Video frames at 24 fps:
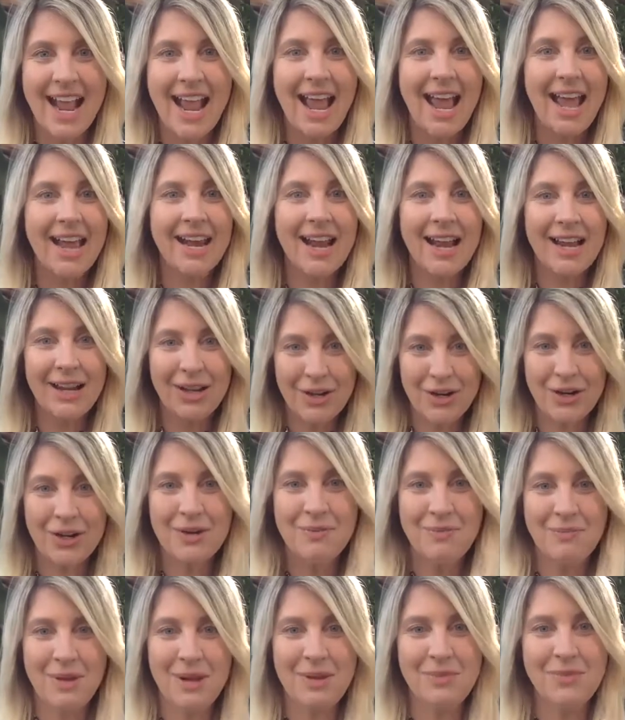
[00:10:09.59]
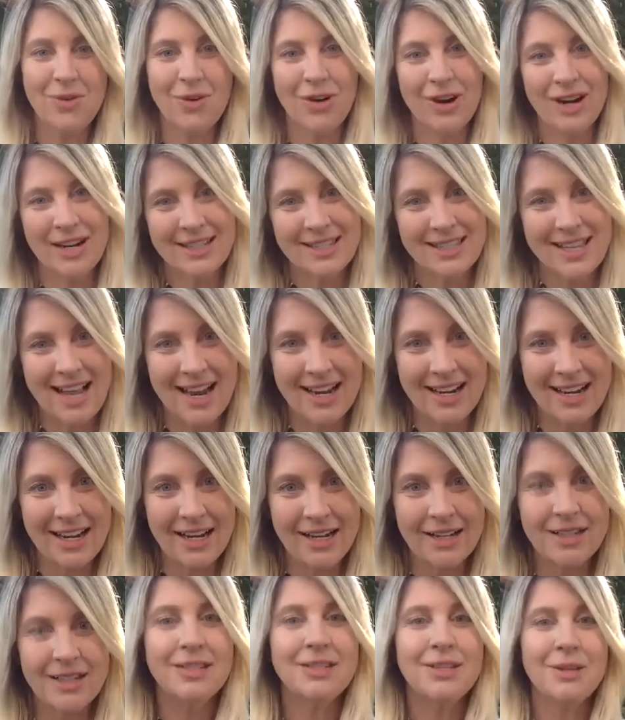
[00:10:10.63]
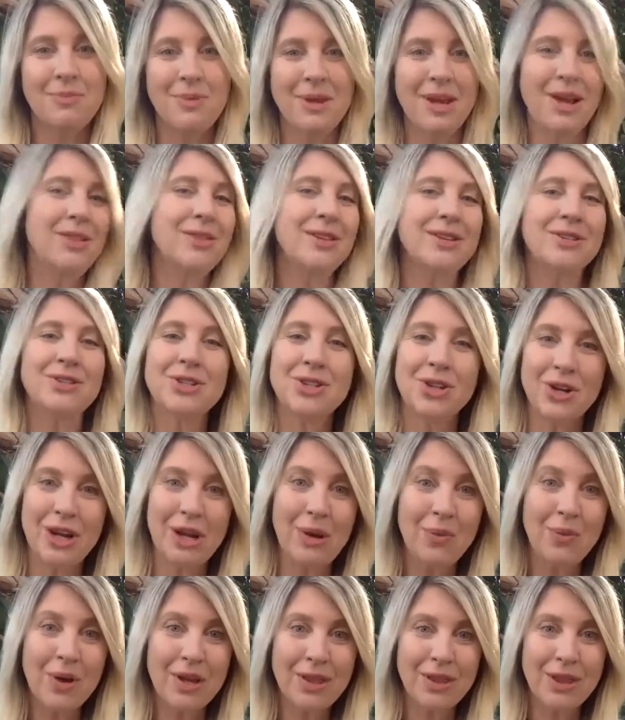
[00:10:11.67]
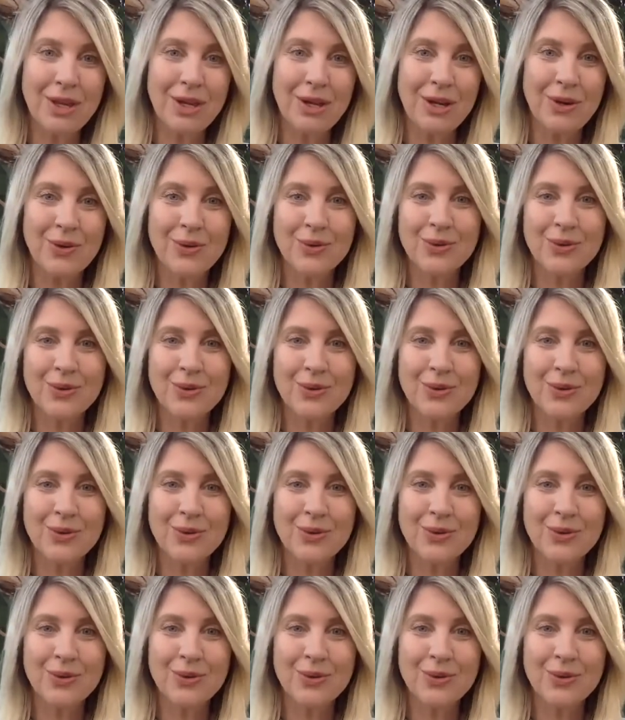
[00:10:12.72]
And I couldn't be more excited to be on this journey with you.